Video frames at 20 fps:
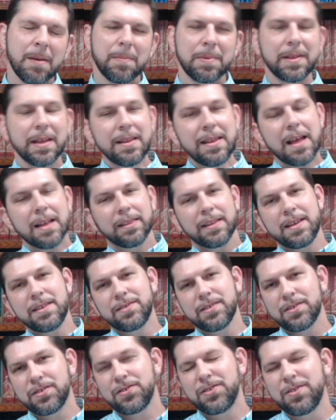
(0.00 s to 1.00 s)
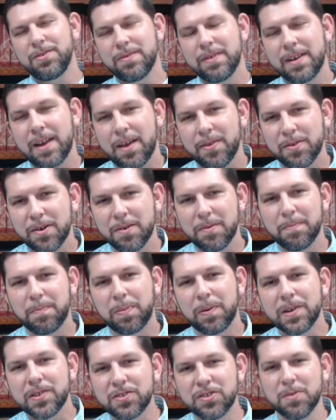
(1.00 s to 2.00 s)
But then that leads us to another
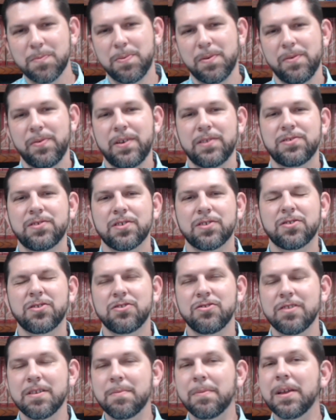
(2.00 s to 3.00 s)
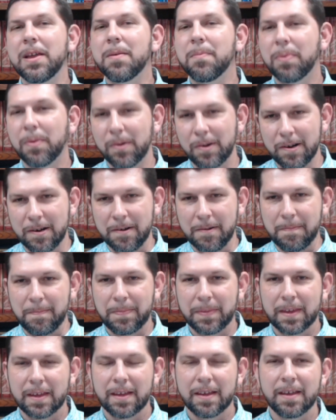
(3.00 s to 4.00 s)
principle that's extremely important.
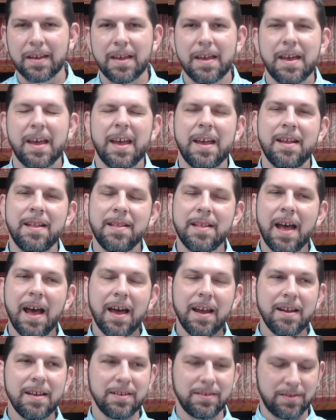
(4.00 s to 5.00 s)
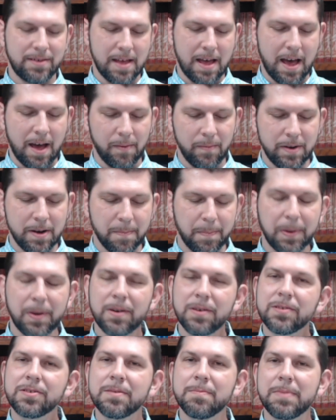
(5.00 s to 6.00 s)
And that is that when a
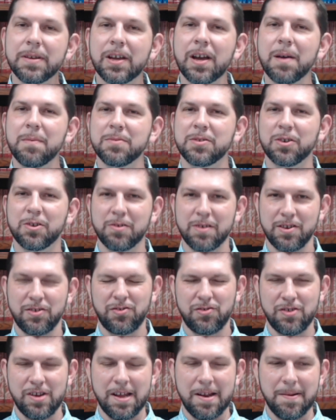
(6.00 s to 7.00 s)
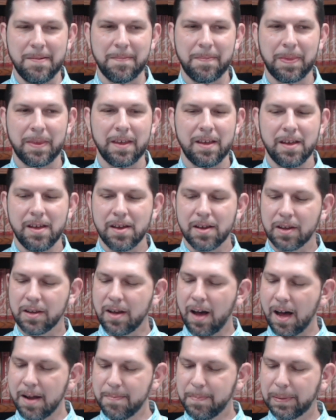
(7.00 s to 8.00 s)
person becomes a Christian,
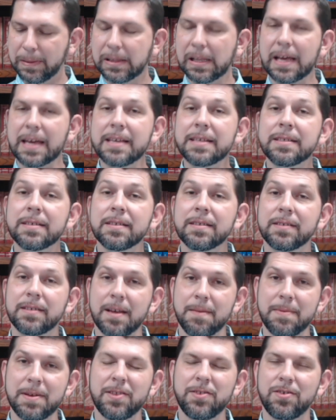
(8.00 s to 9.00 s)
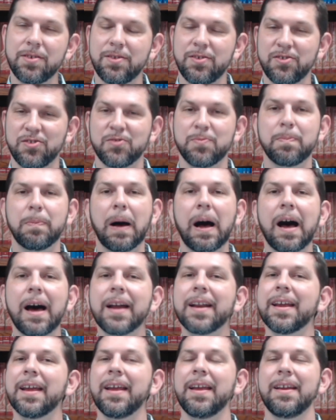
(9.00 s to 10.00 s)
God places them into this
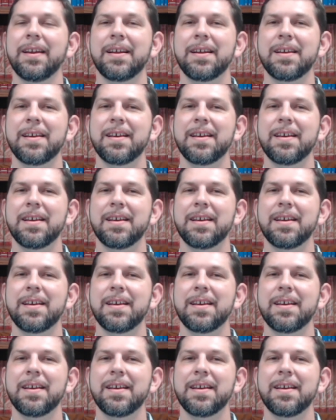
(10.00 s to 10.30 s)
body